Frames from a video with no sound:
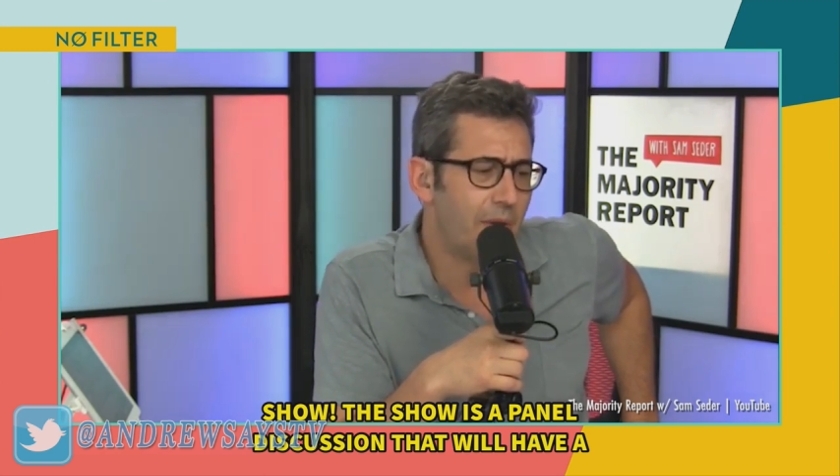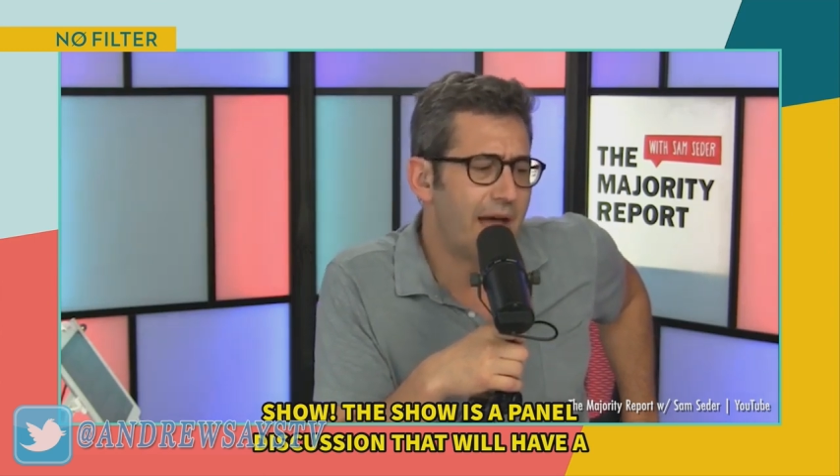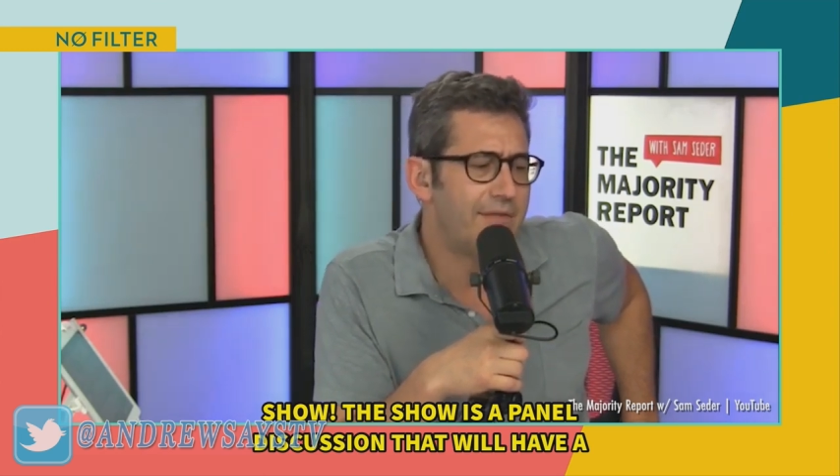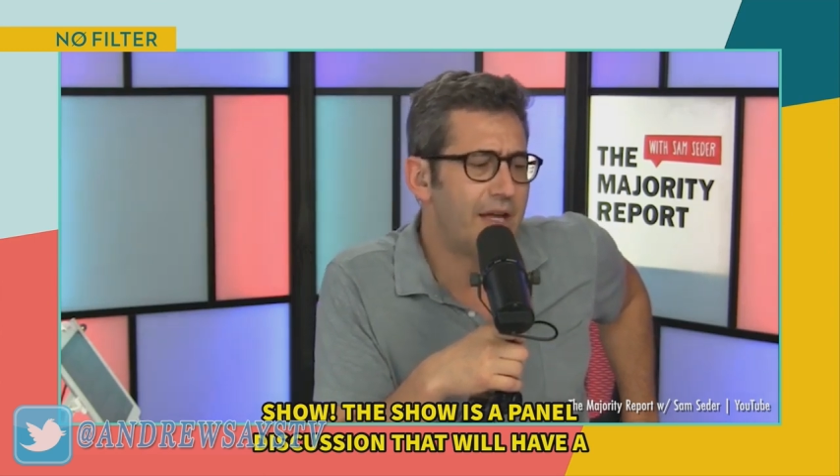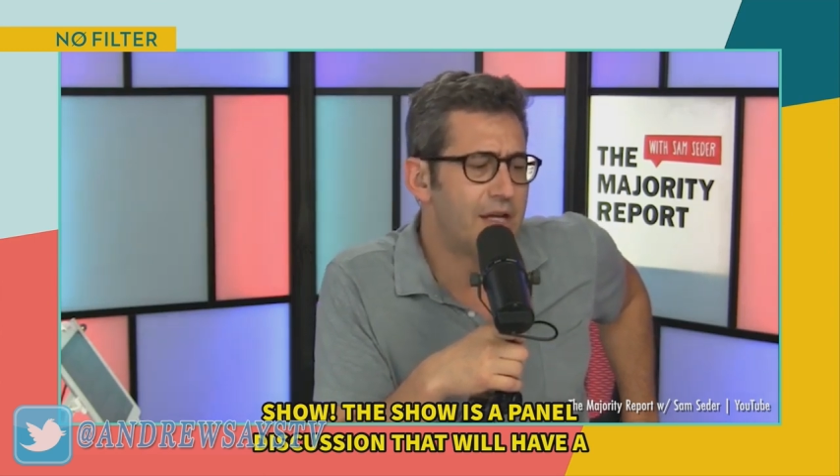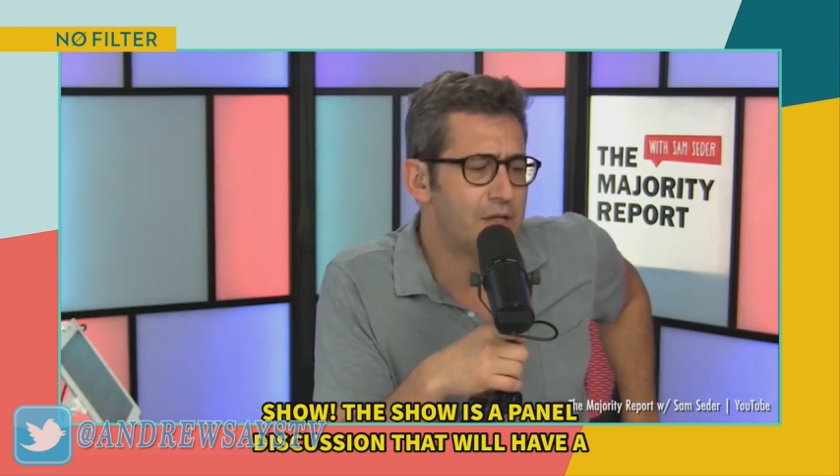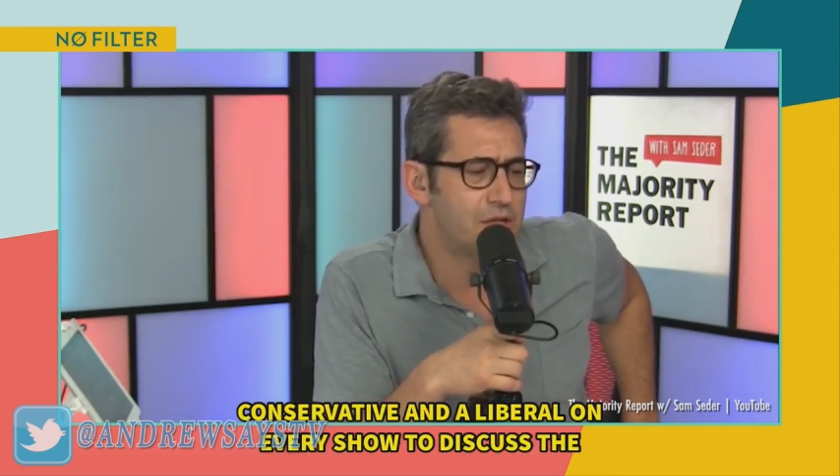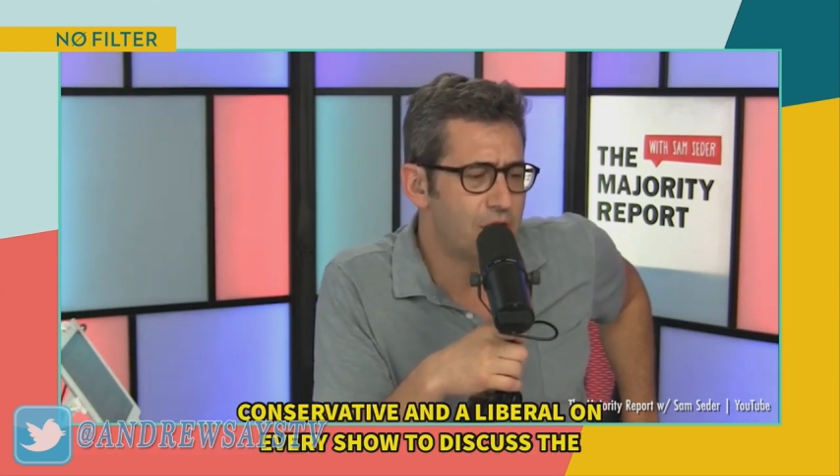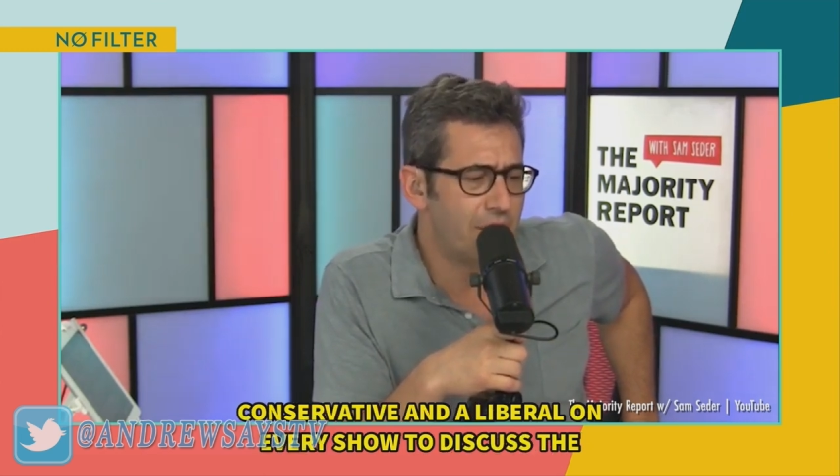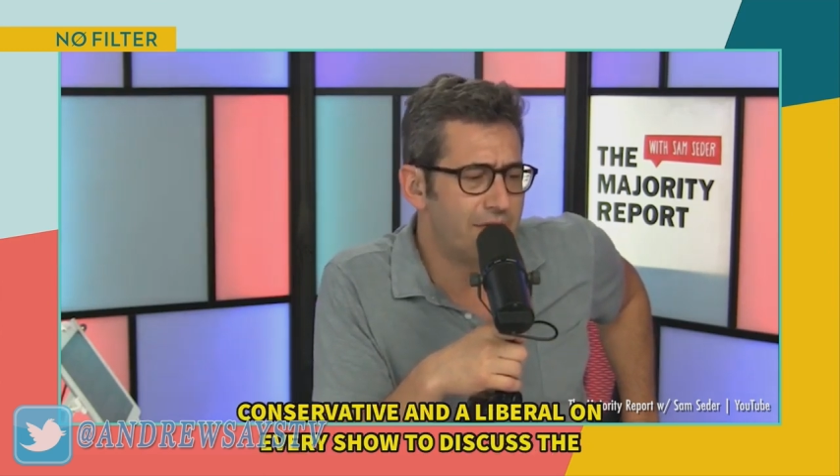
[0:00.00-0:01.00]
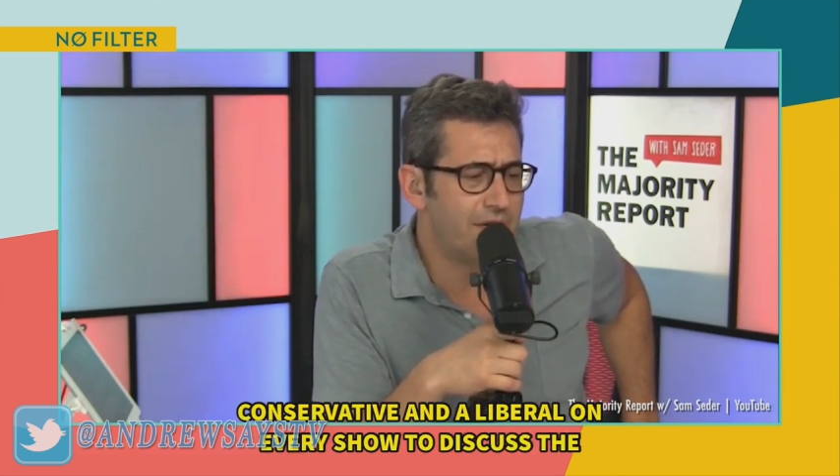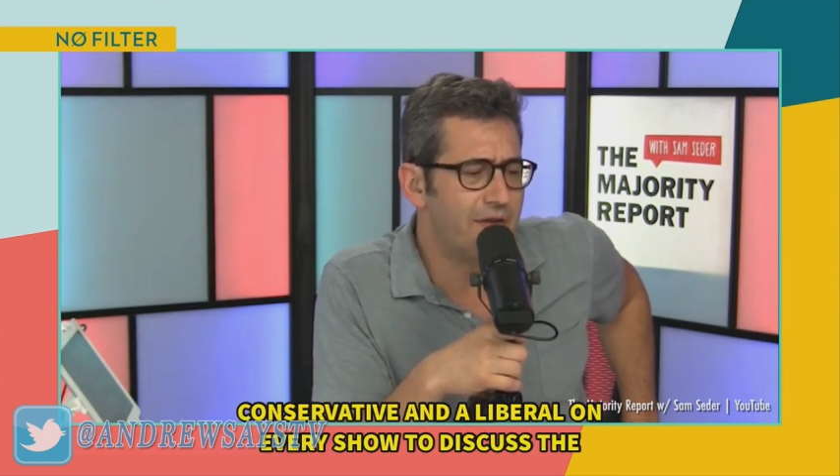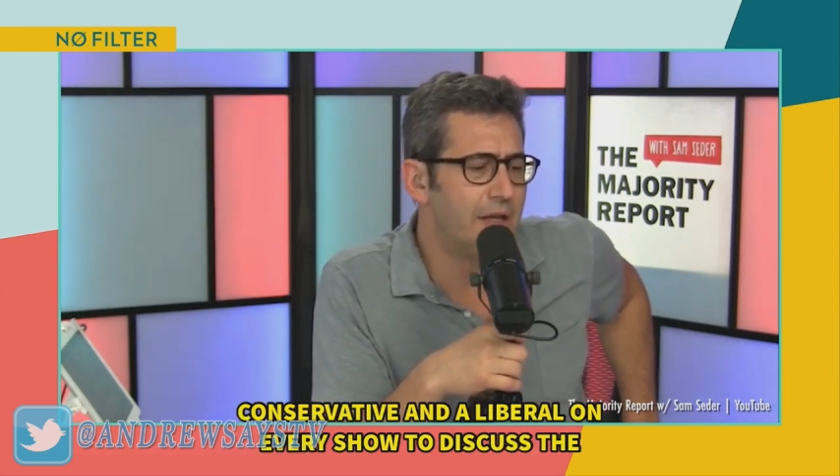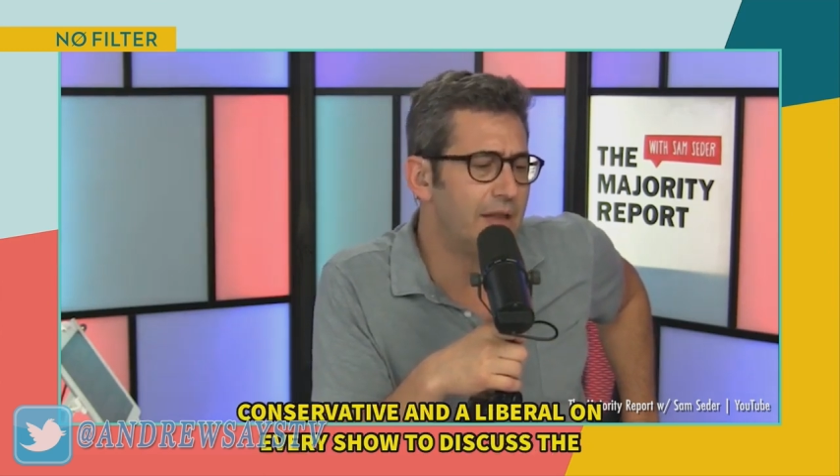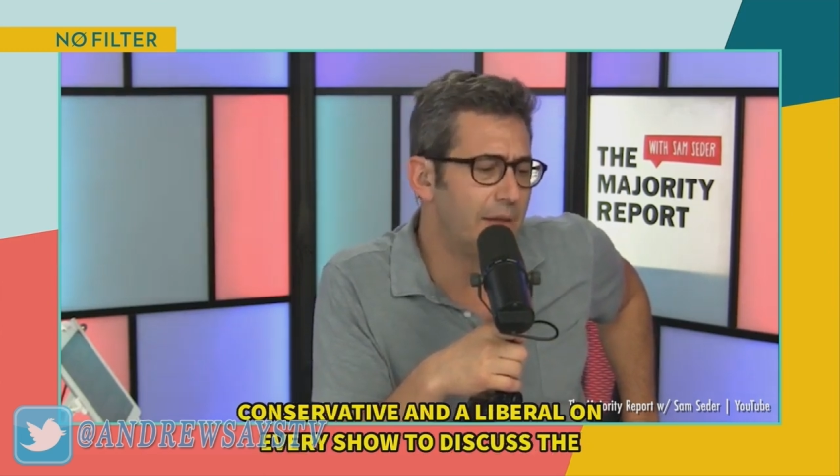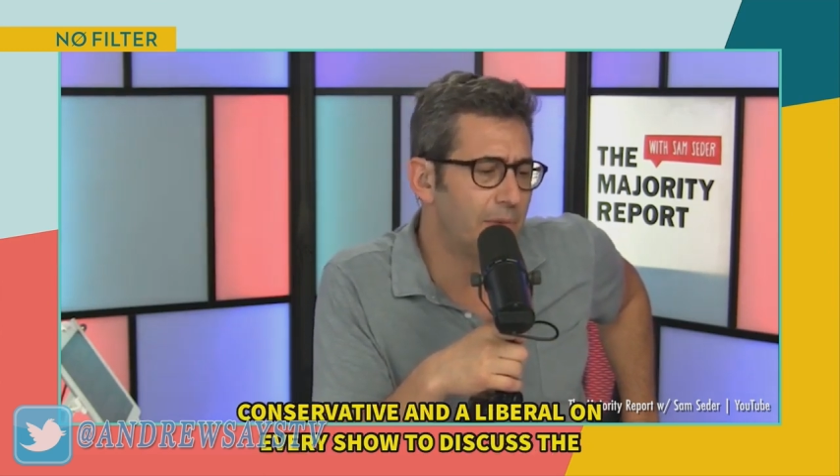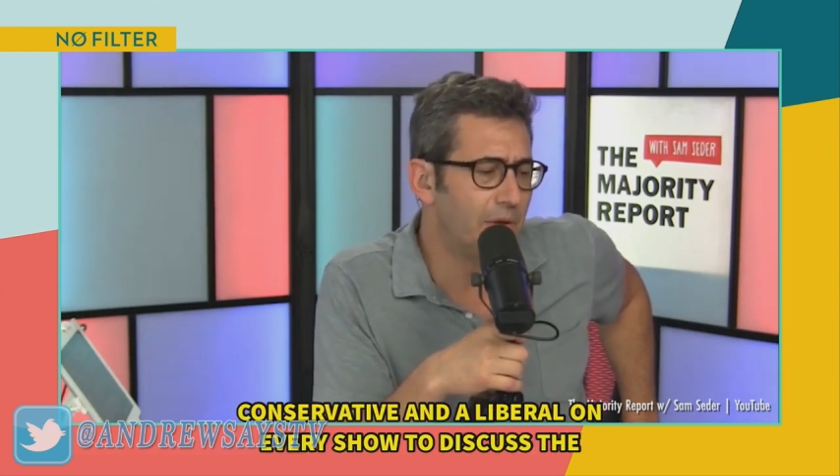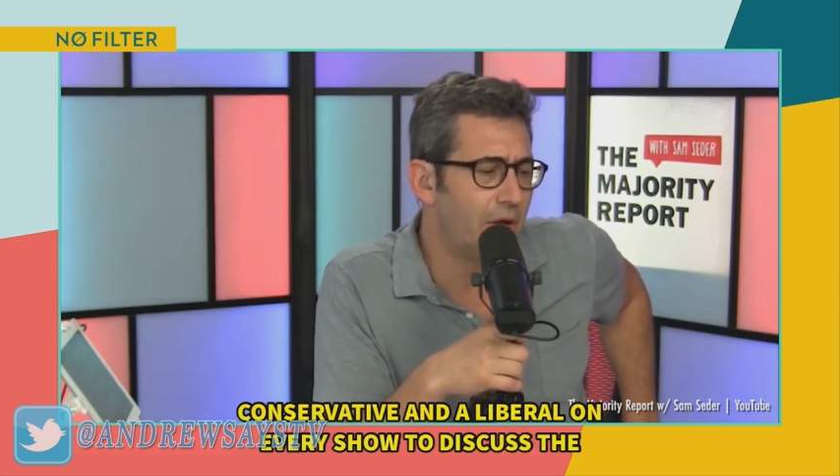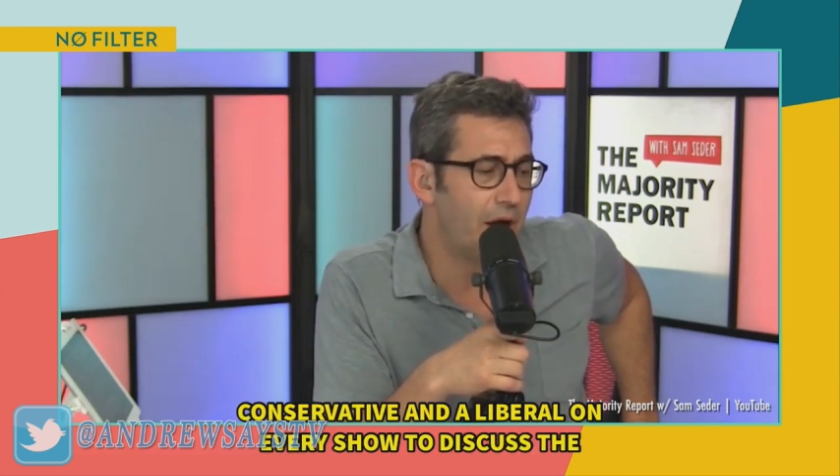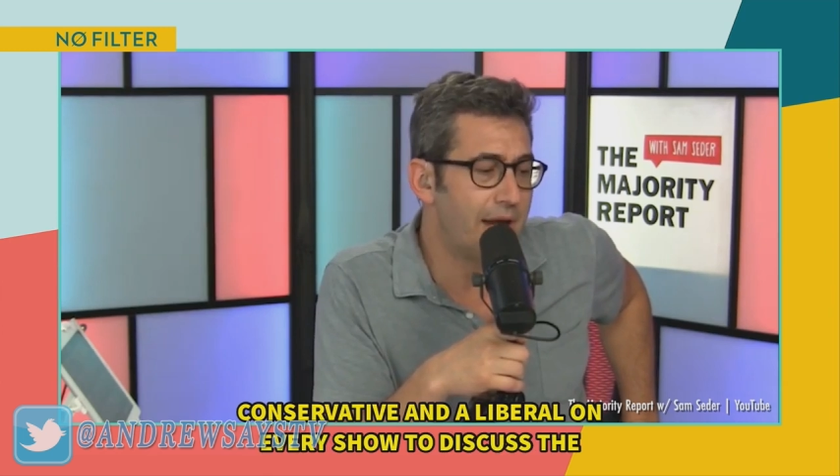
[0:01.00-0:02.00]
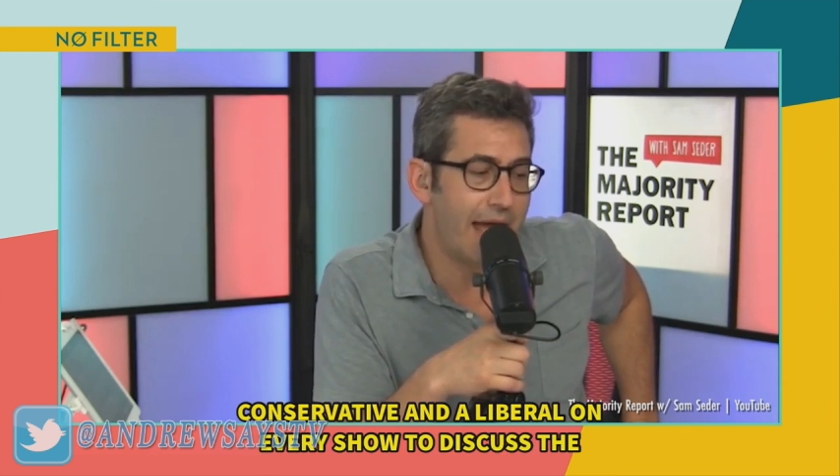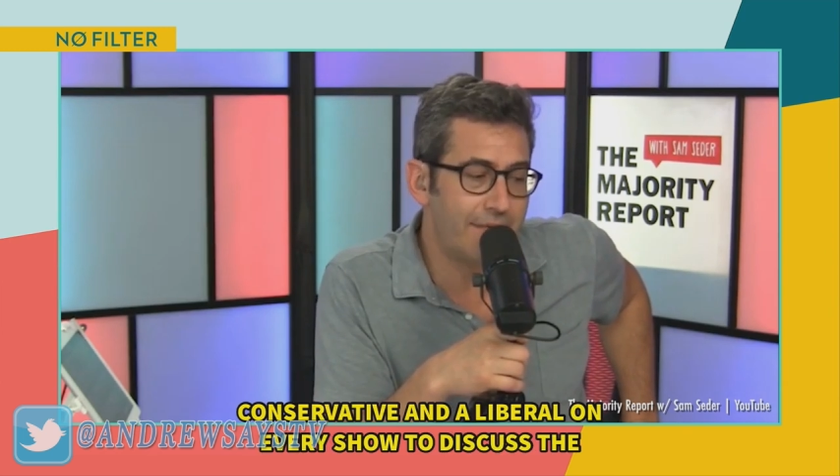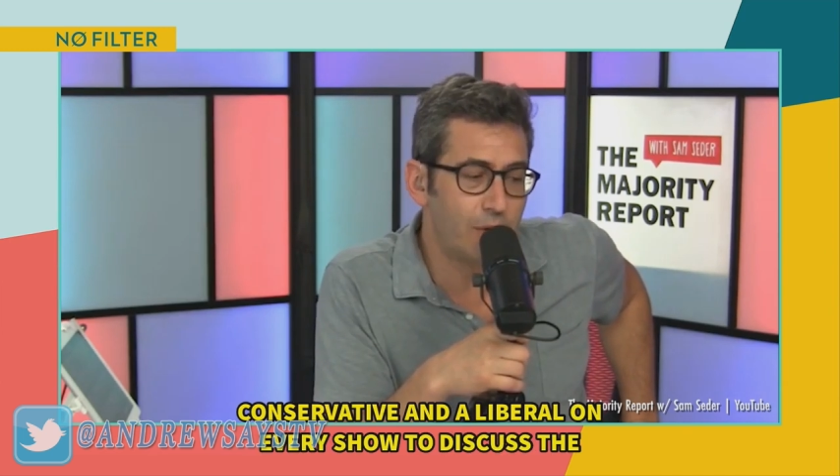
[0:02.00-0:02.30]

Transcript: that will have a conservative and a liberal on